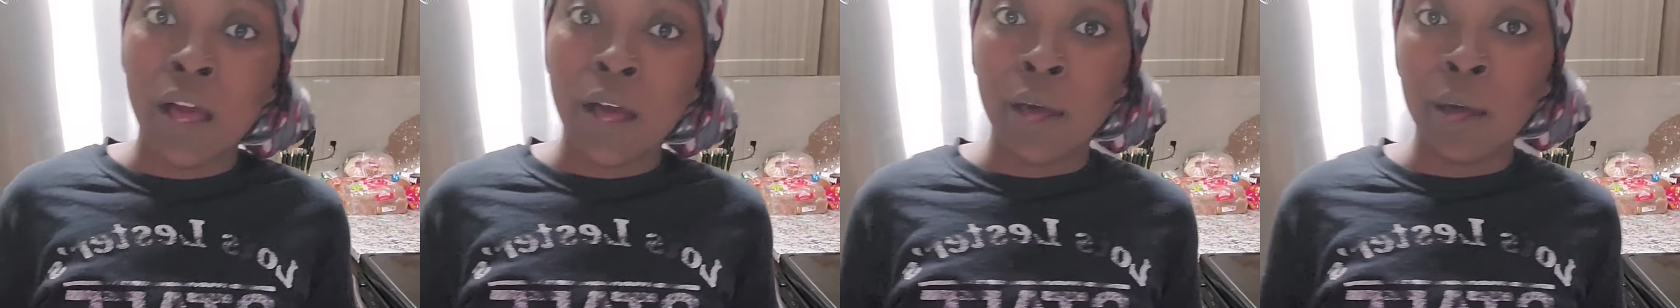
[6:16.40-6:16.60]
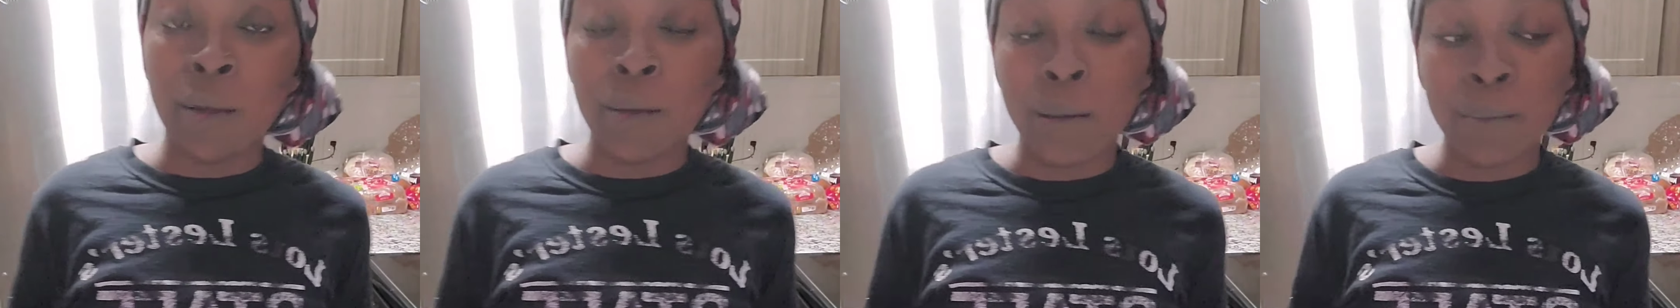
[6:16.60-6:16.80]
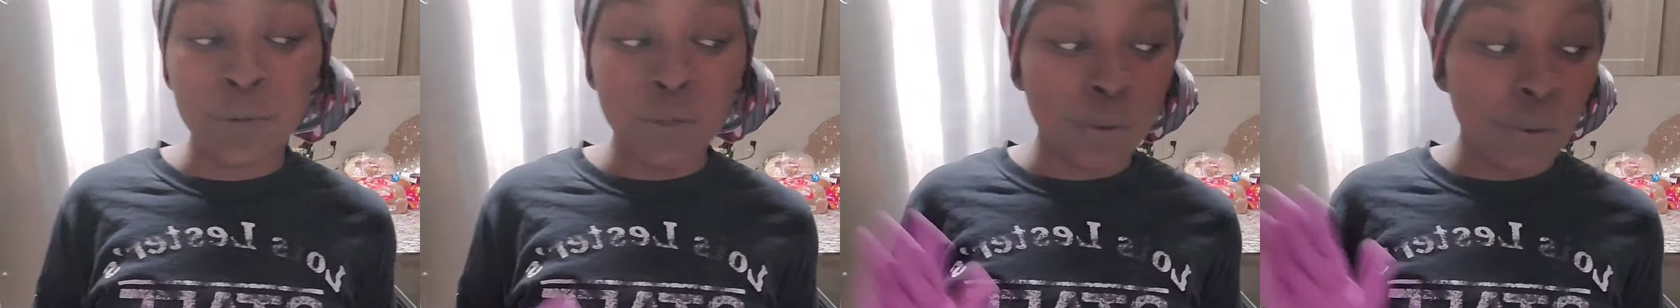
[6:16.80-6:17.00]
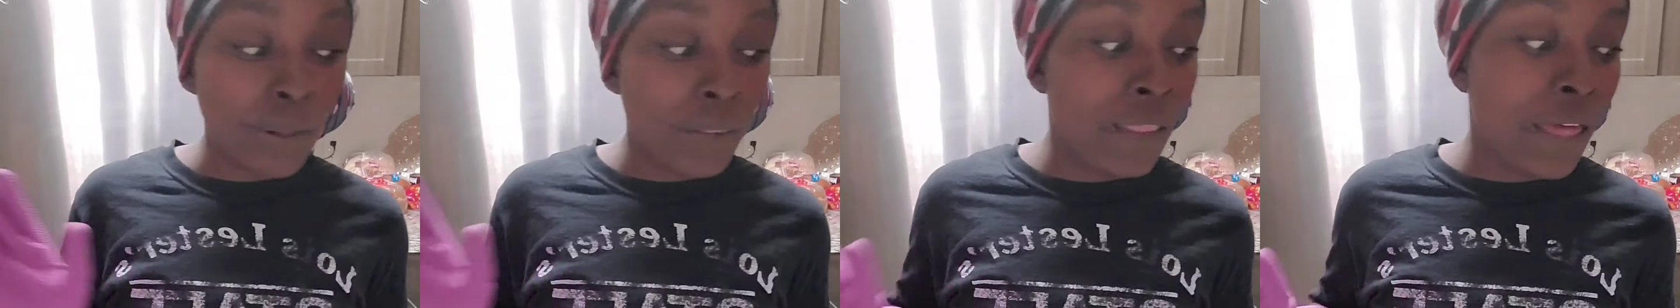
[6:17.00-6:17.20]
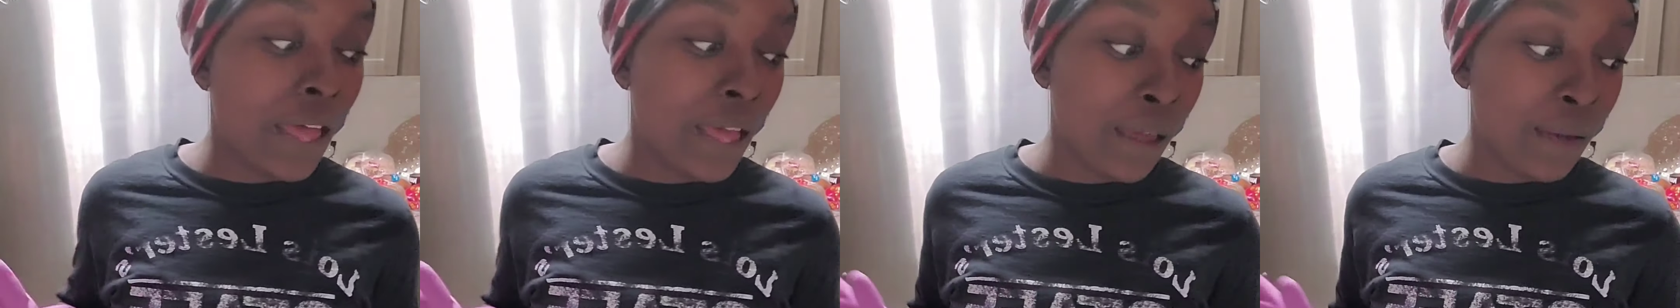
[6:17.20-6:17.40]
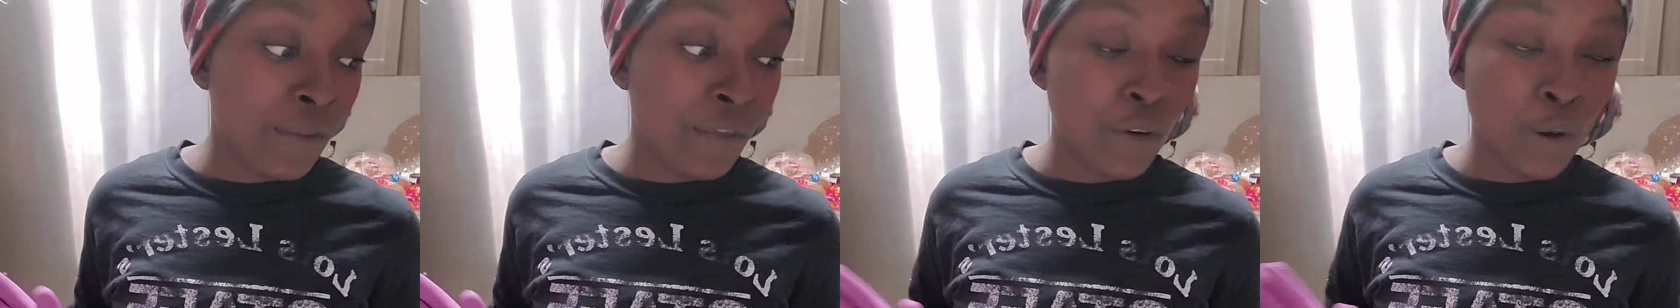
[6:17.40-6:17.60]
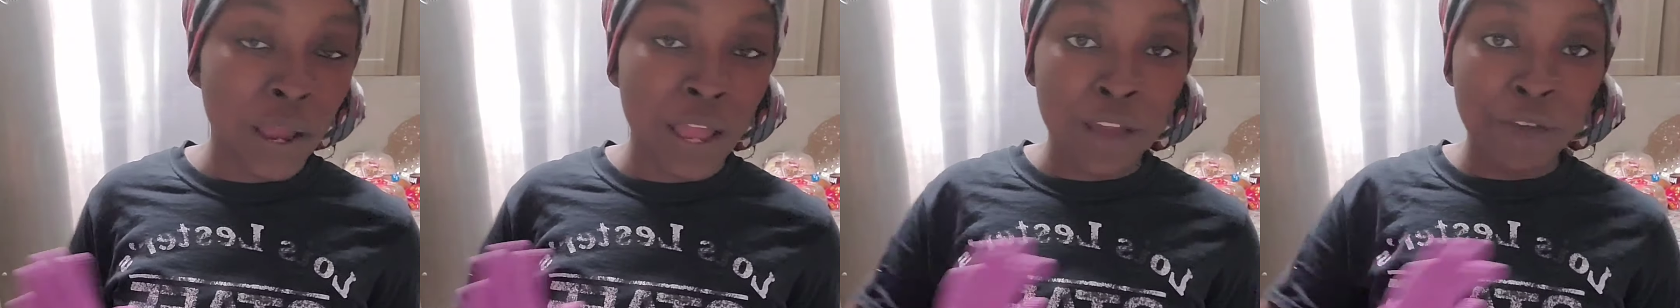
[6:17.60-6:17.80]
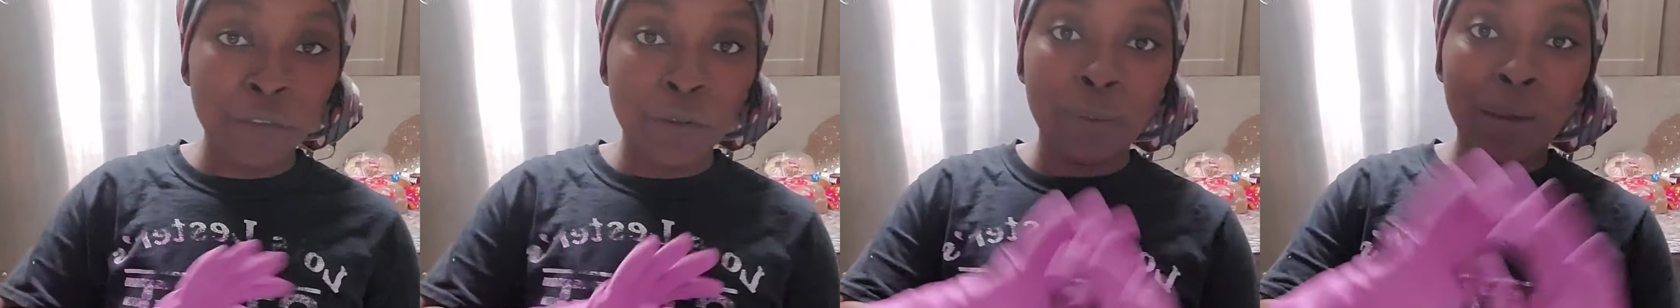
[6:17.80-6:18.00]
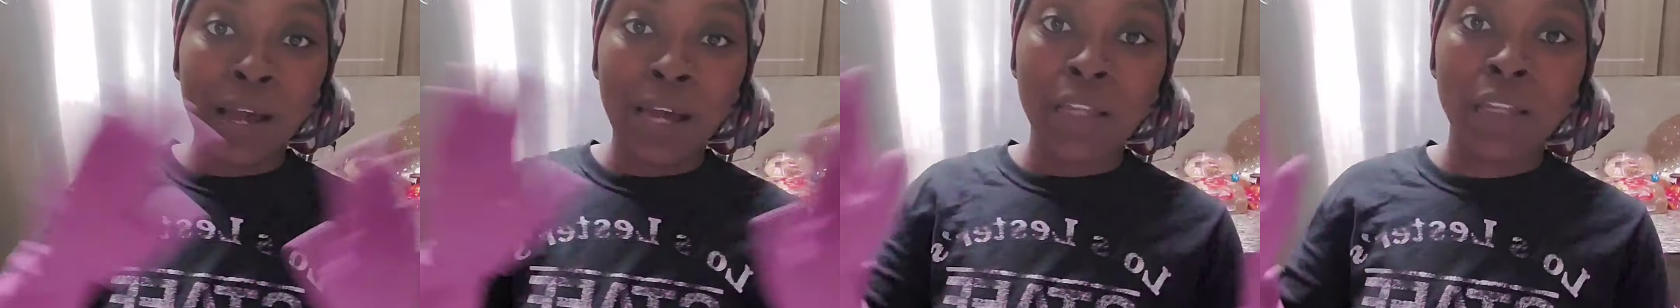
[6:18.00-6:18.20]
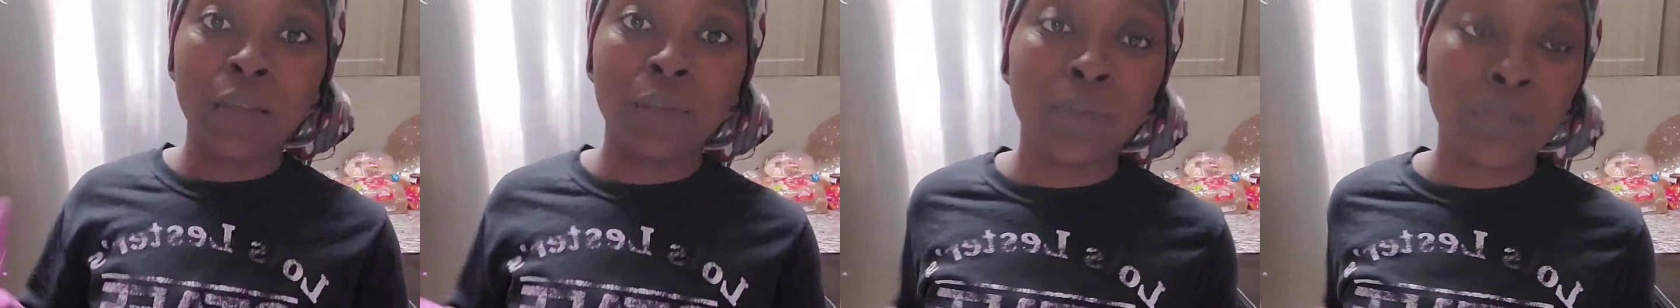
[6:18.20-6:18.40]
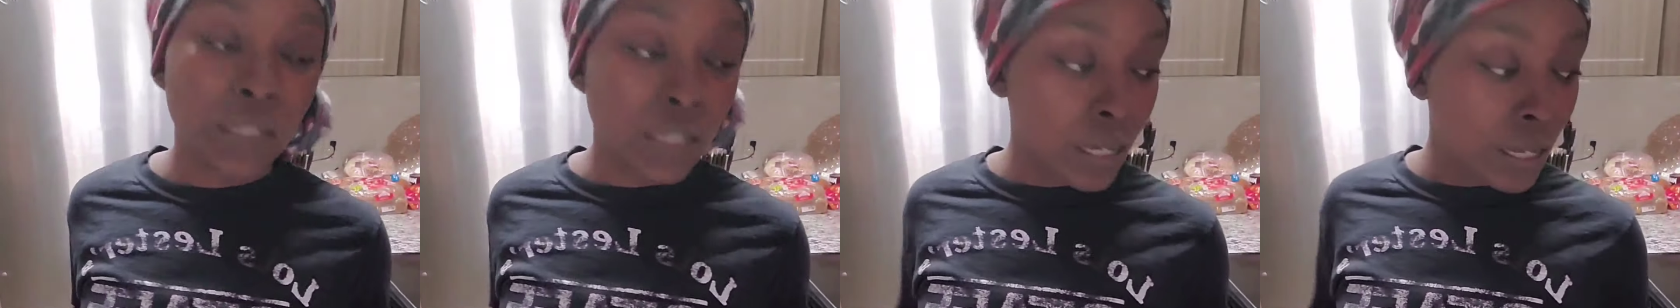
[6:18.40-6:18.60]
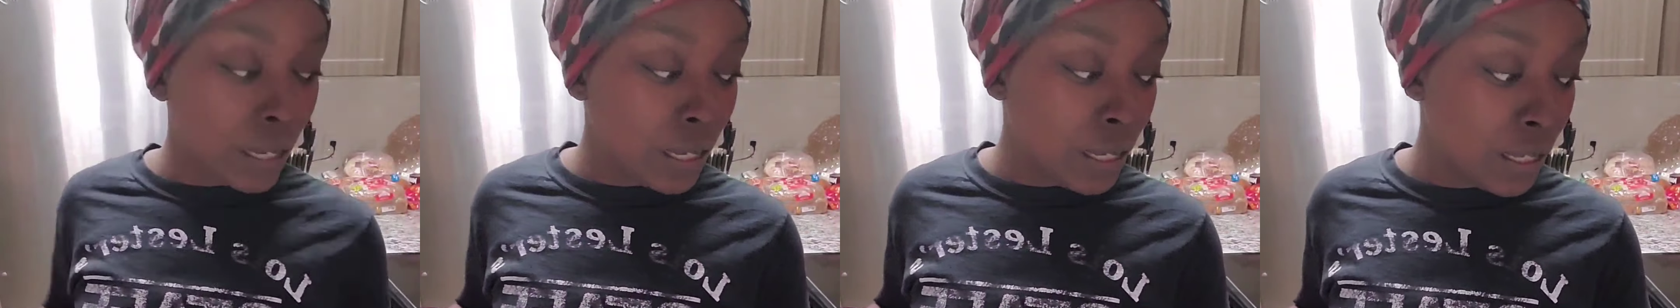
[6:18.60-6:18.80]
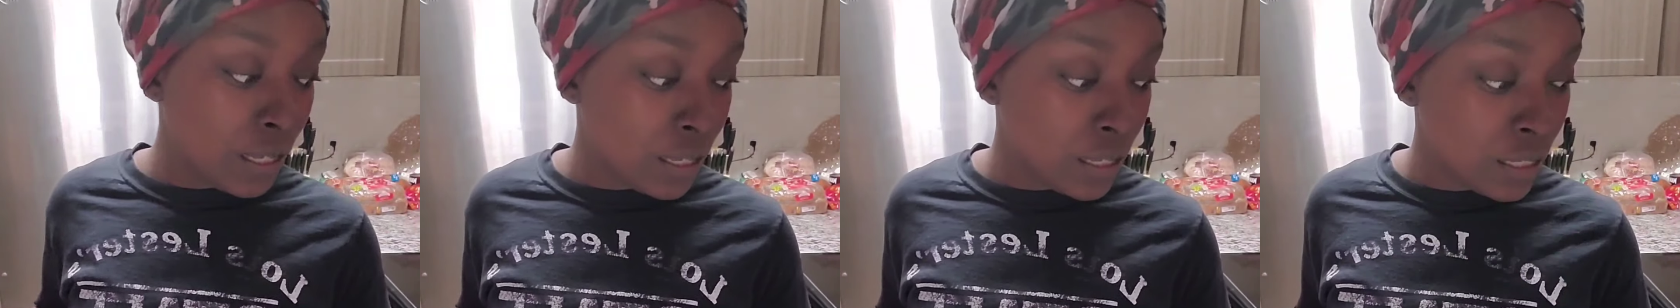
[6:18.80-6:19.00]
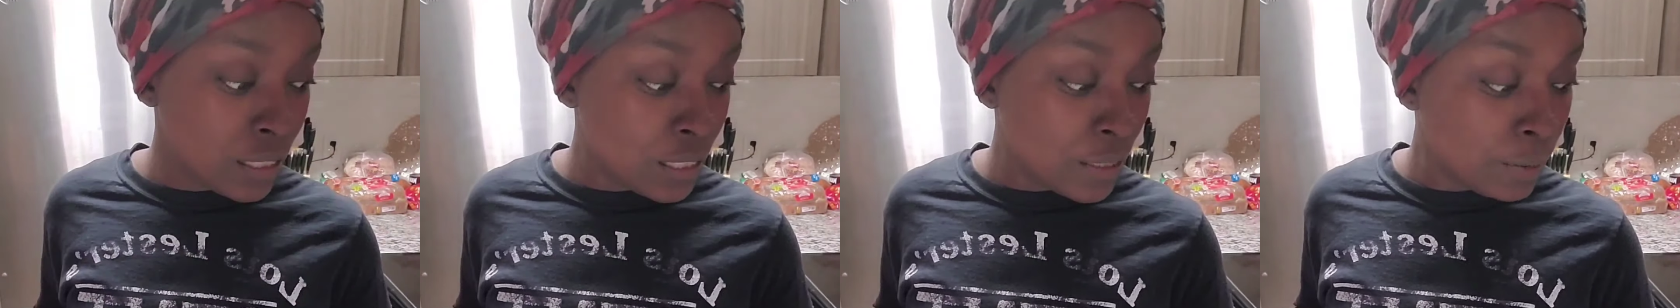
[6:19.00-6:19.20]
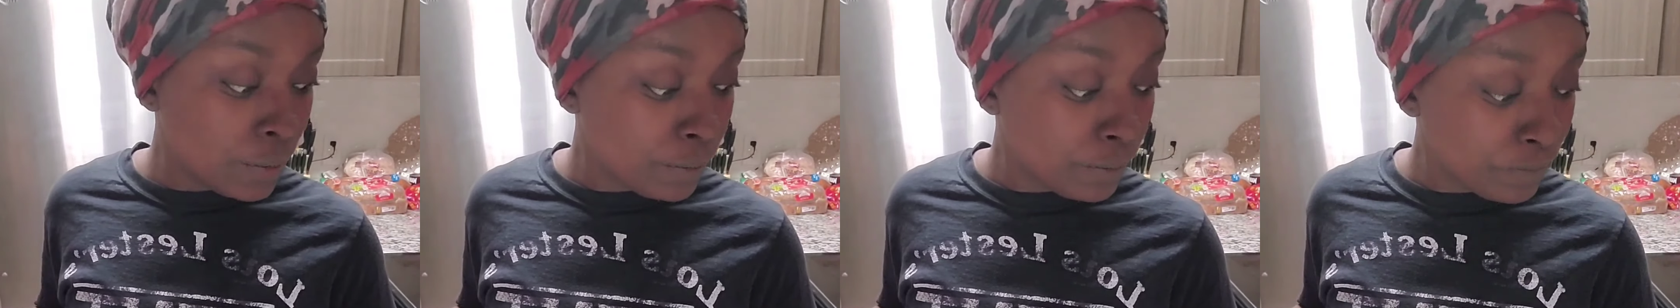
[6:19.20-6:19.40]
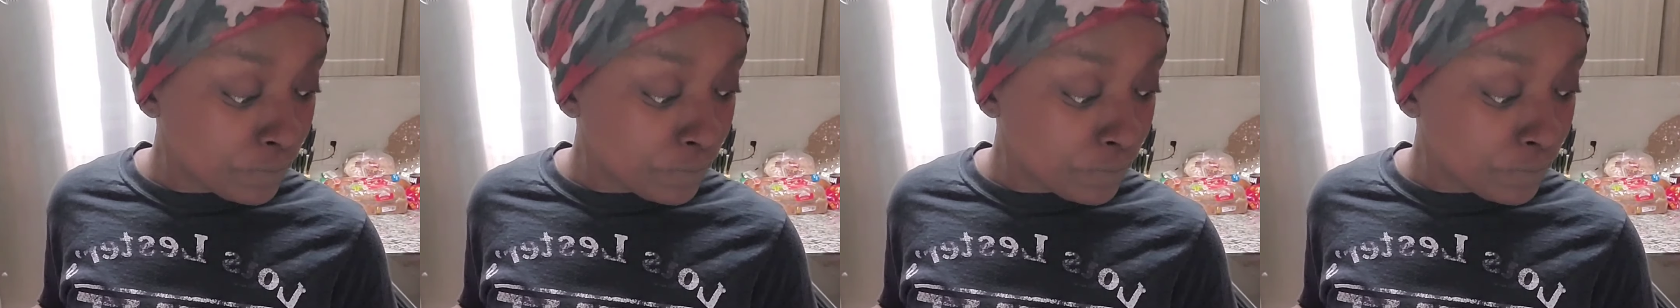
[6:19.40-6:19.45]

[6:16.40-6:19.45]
I'm doing that for everybody because